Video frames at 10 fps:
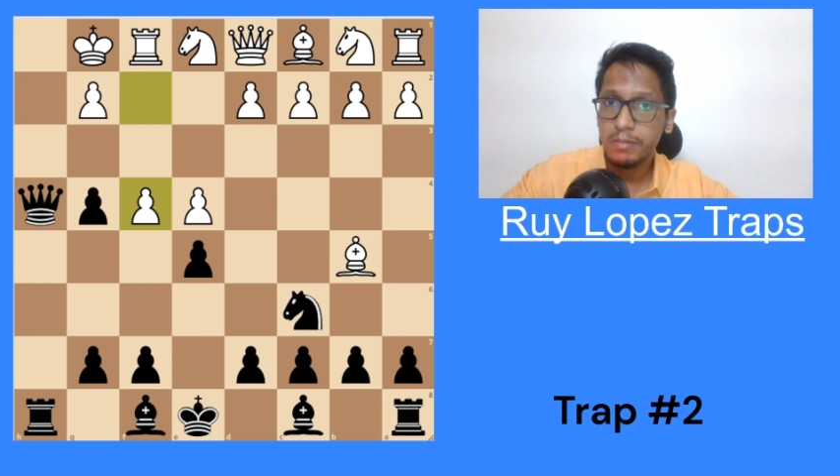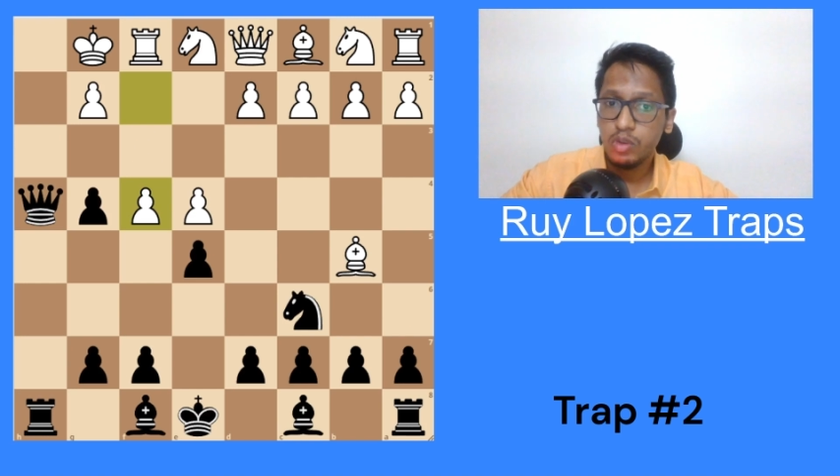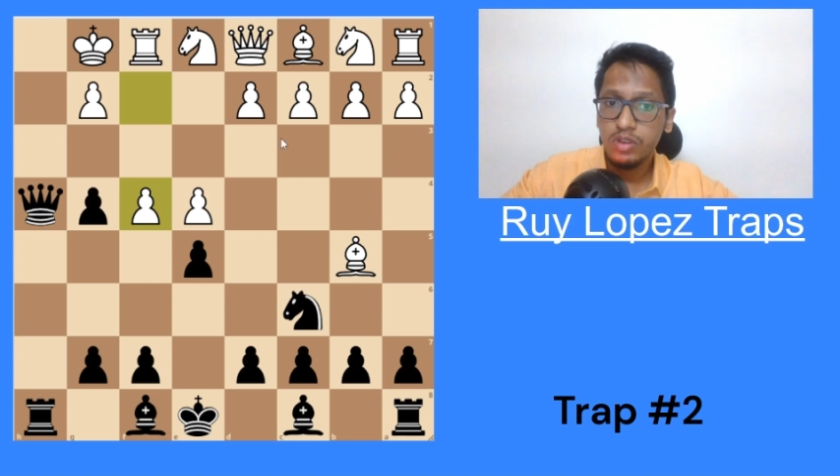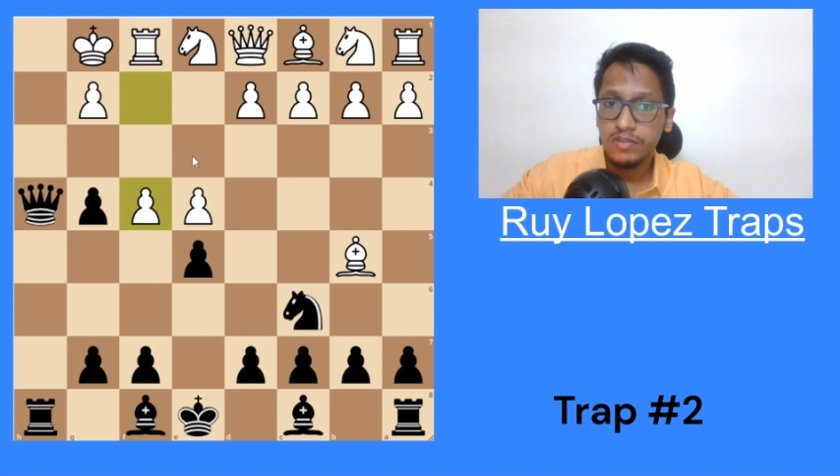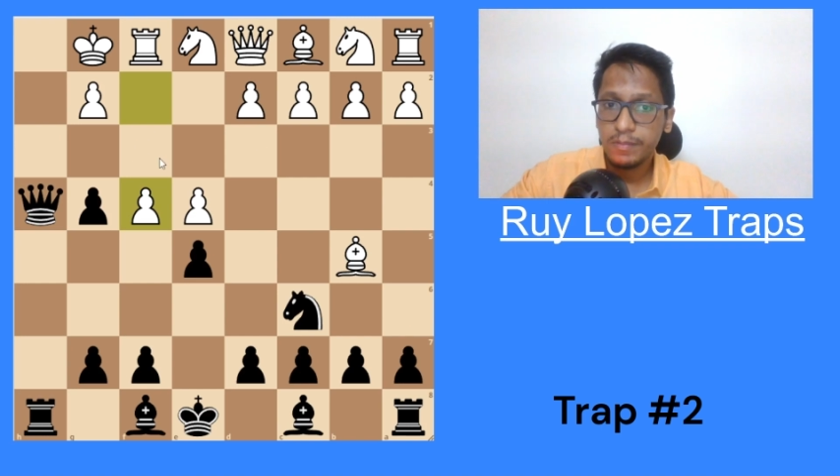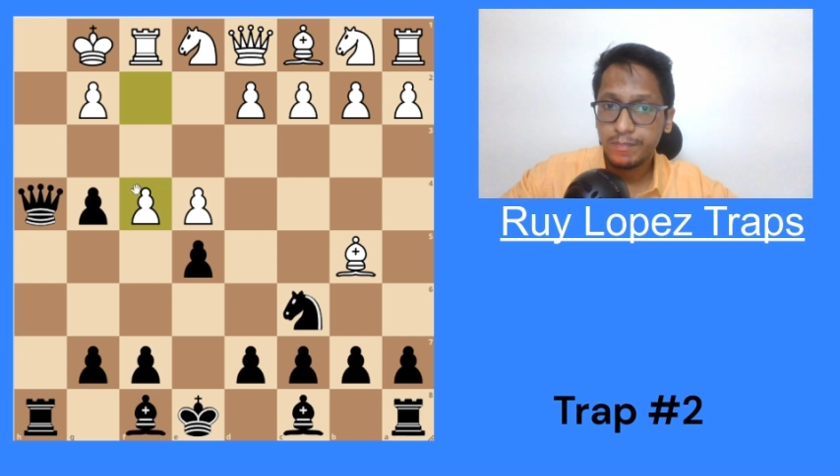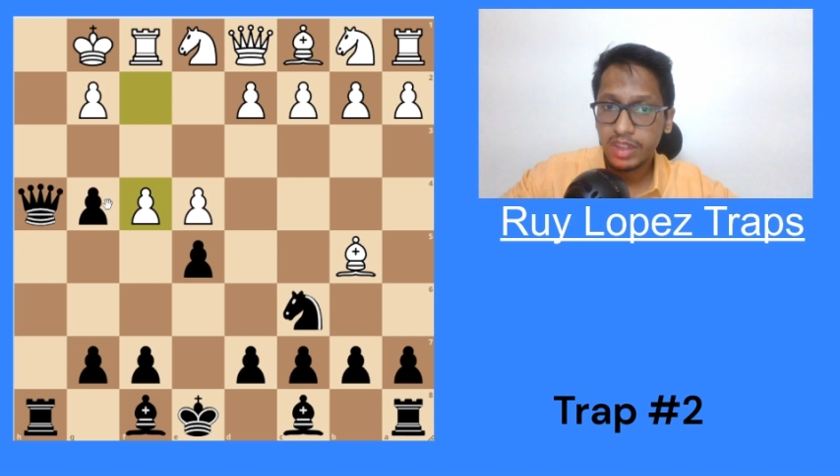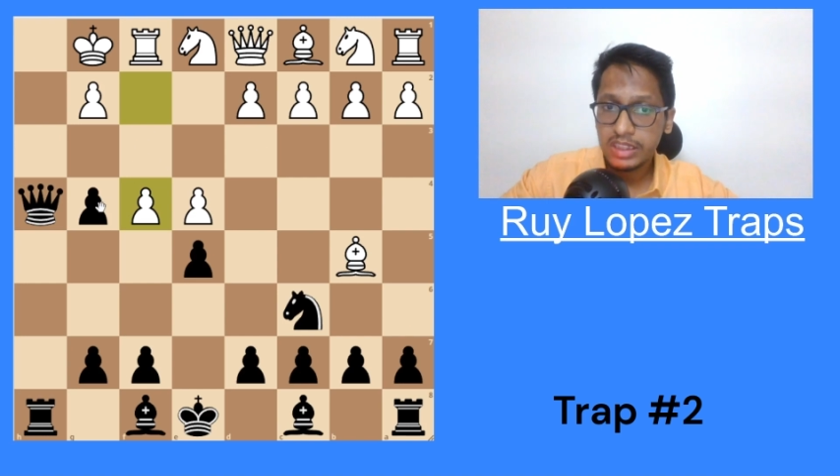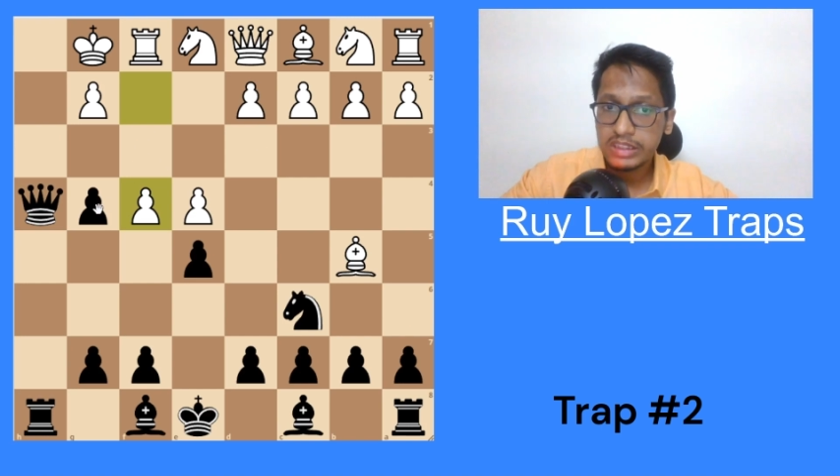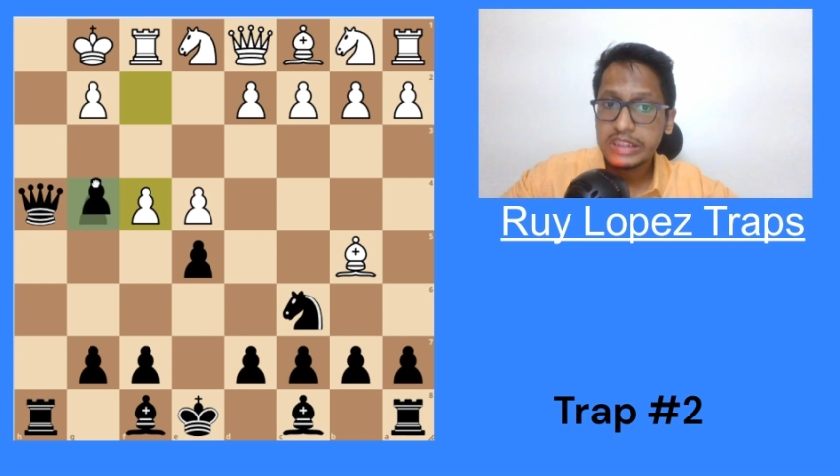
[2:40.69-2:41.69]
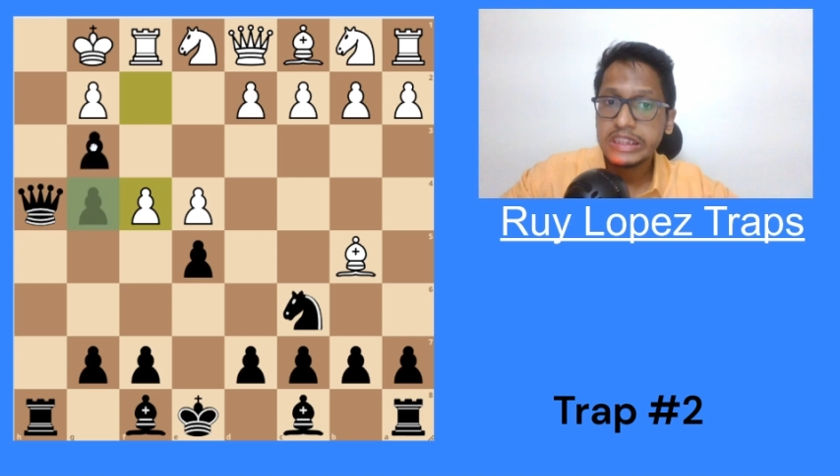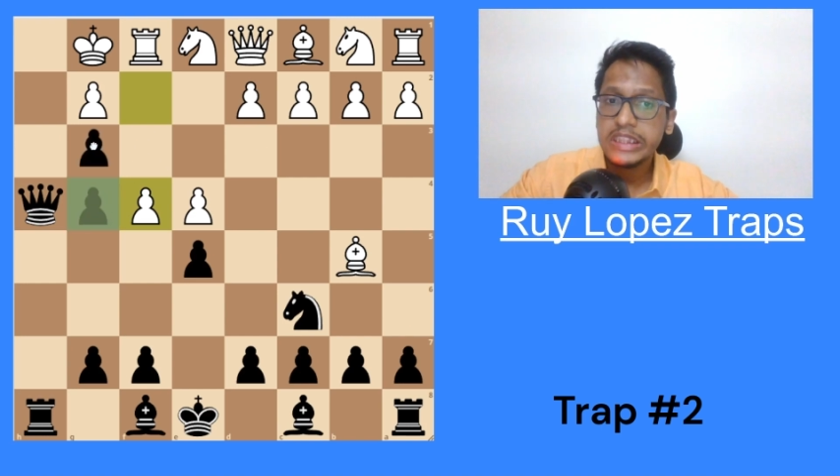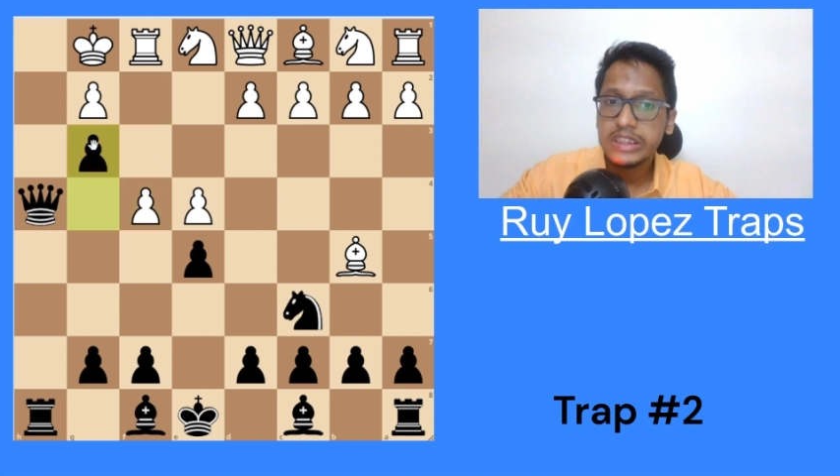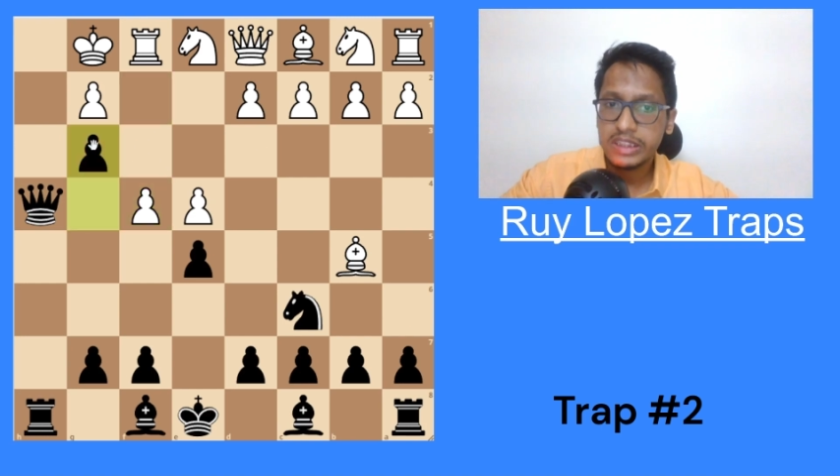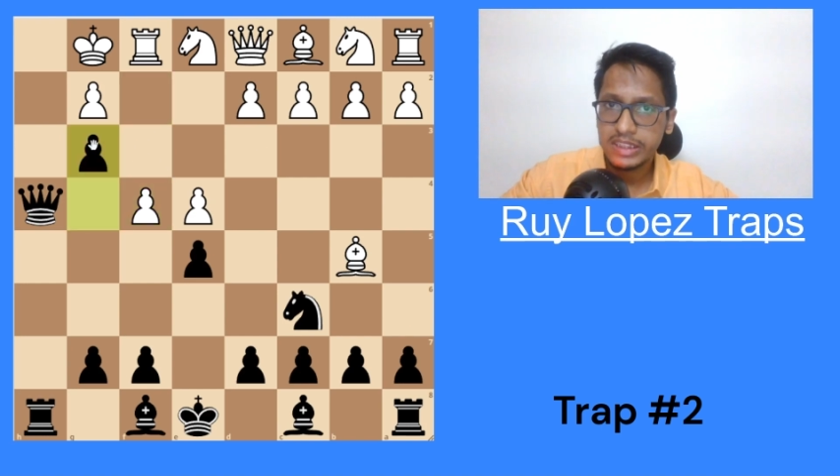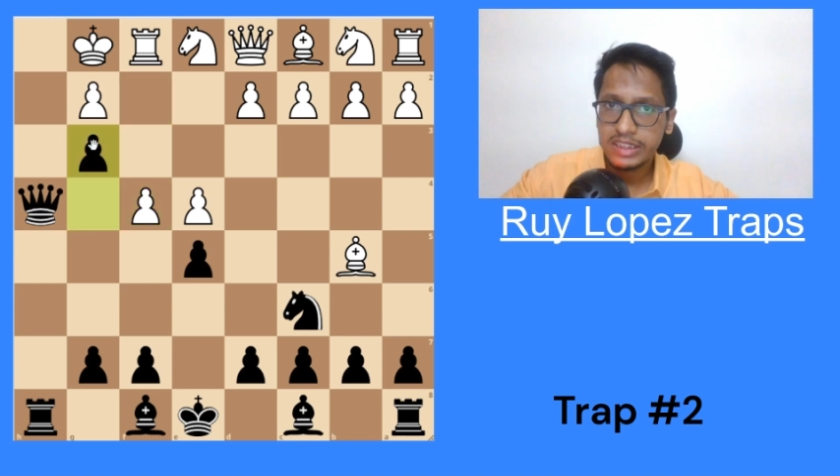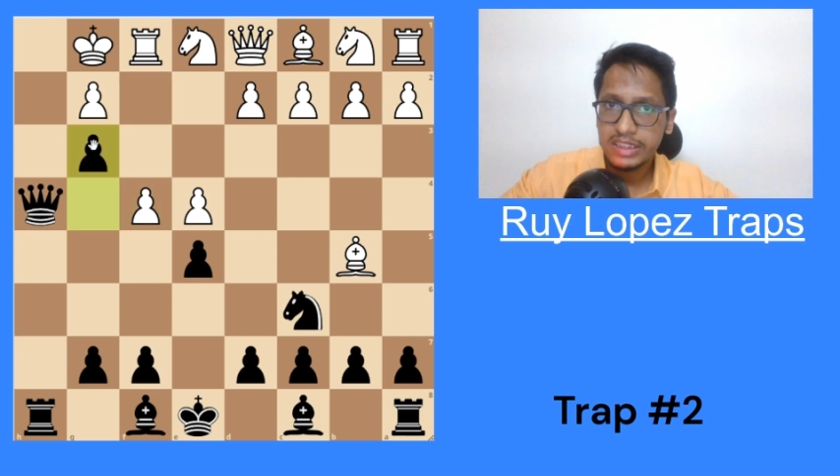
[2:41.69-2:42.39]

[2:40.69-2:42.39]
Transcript: move g3.